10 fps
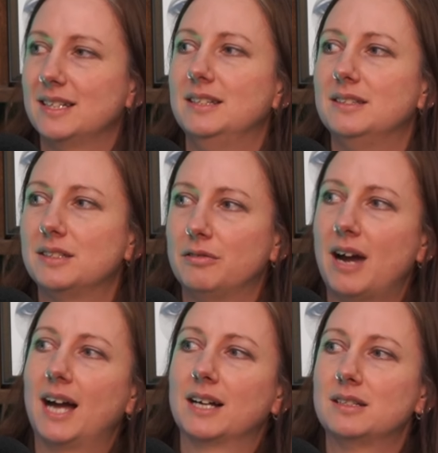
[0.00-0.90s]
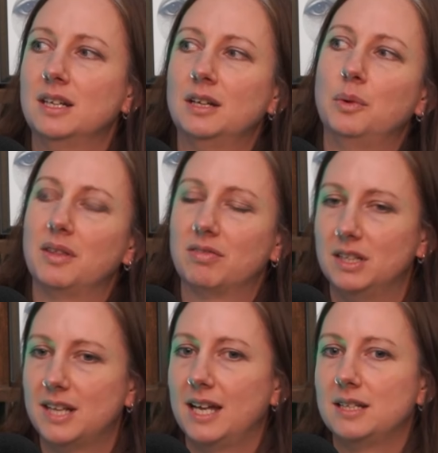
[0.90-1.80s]
interact with the
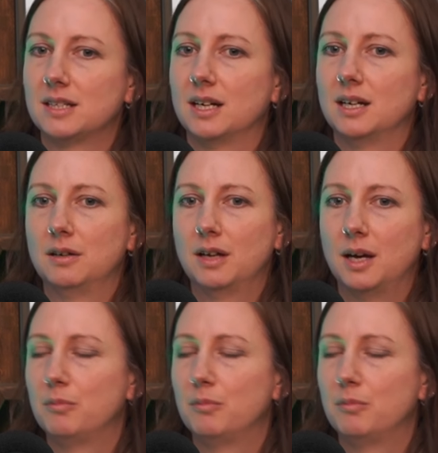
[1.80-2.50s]
data